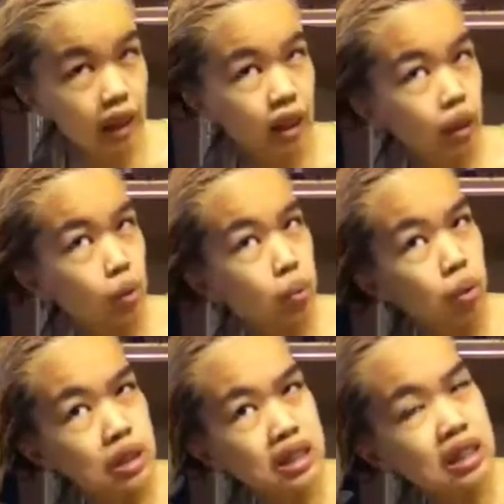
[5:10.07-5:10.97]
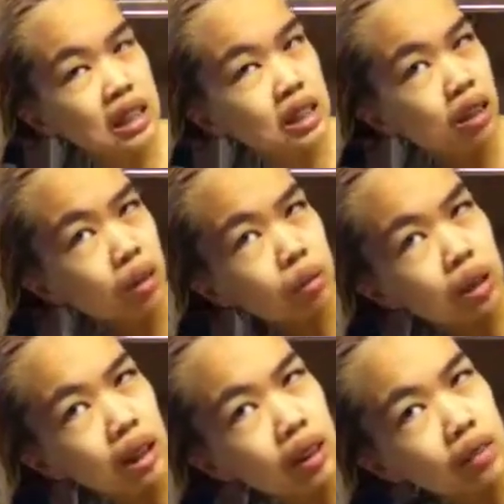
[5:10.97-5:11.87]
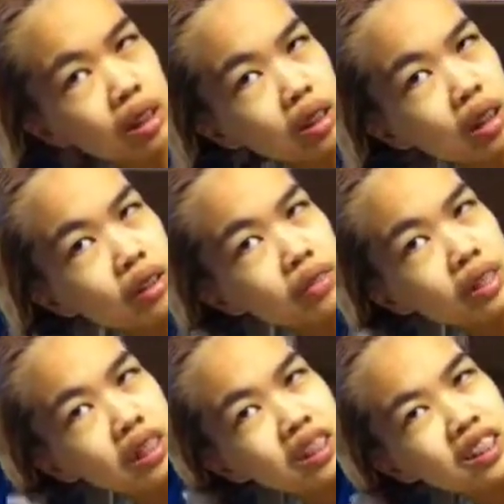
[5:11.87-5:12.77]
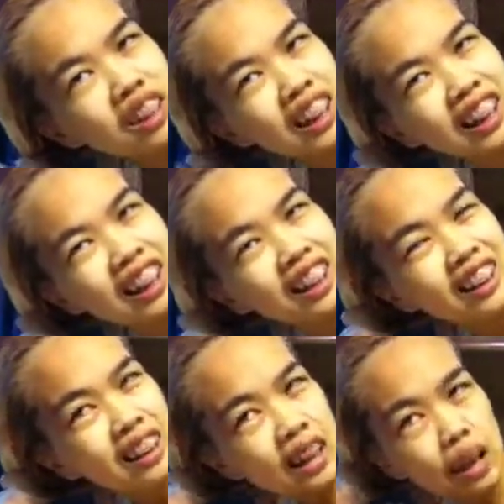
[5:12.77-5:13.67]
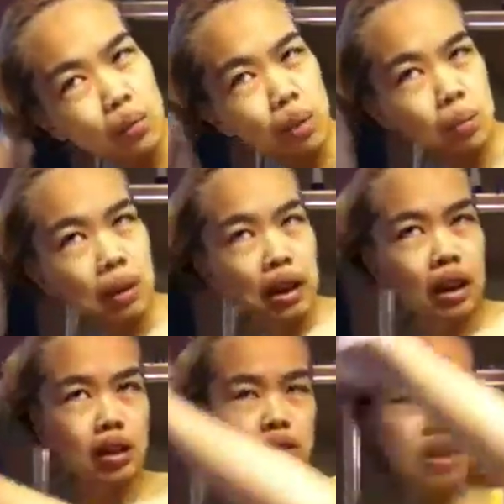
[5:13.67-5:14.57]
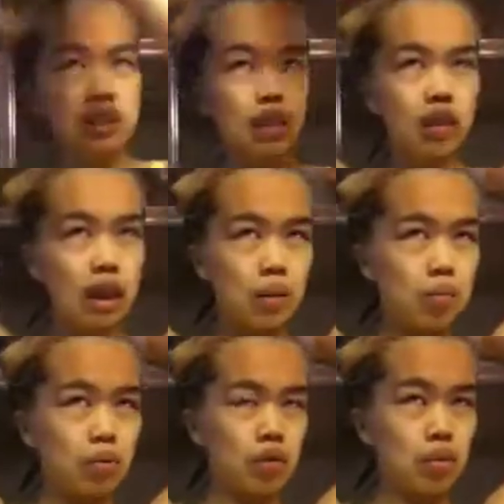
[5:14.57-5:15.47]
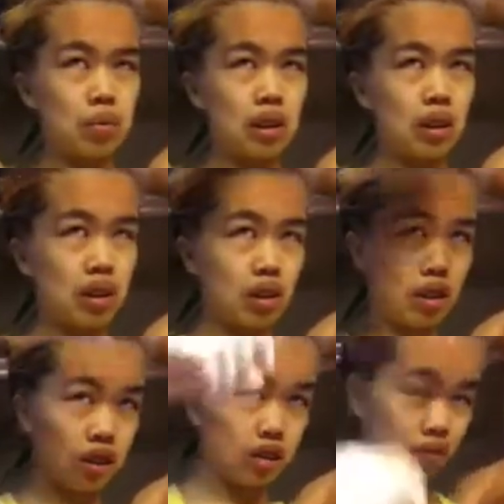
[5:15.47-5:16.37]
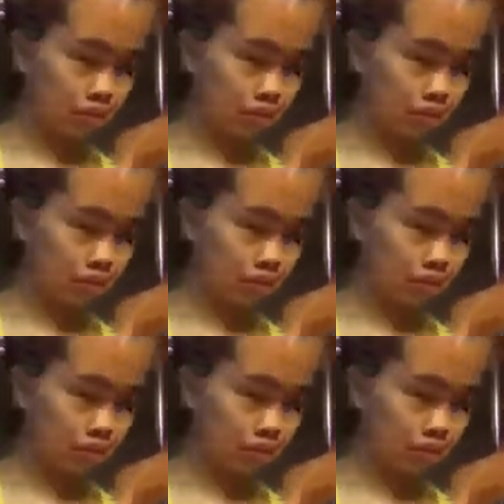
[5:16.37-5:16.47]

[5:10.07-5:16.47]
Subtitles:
it, twist it, take everything you have here and put it back under the shower cap for a bit longer.